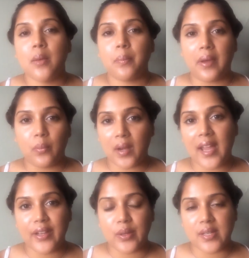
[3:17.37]
But what
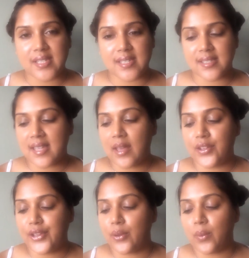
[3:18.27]
I notice is that,
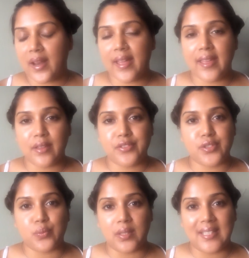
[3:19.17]
when I
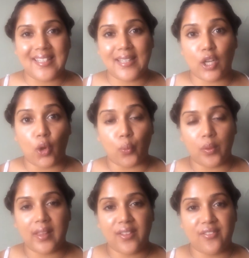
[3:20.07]
just really need a
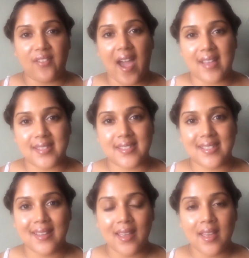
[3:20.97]
really
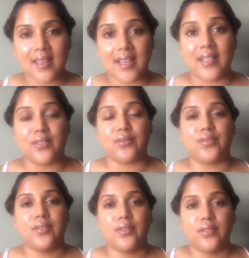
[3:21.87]
fast kind
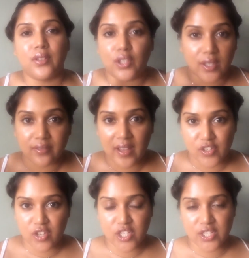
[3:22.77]
of look of
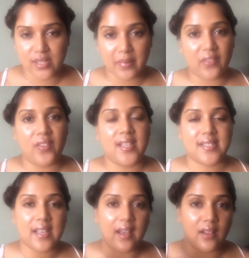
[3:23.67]
hydration to my
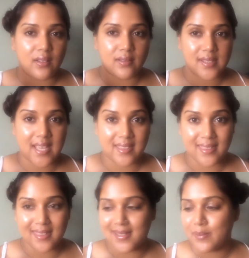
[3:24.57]
face, I'll take
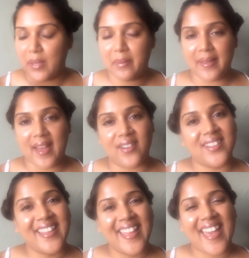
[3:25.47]
this baby out
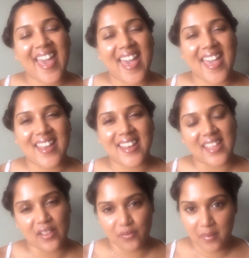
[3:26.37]
and
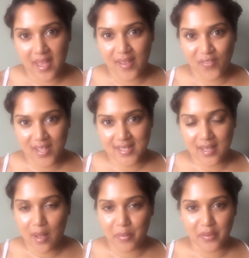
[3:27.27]
give my face a
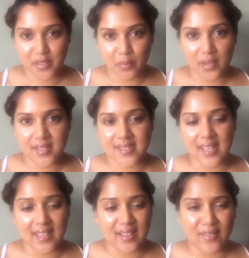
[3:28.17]
couple of spritz,
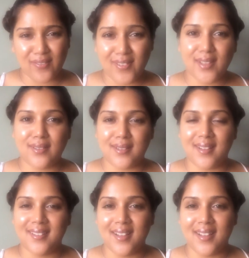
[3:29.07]
and I feel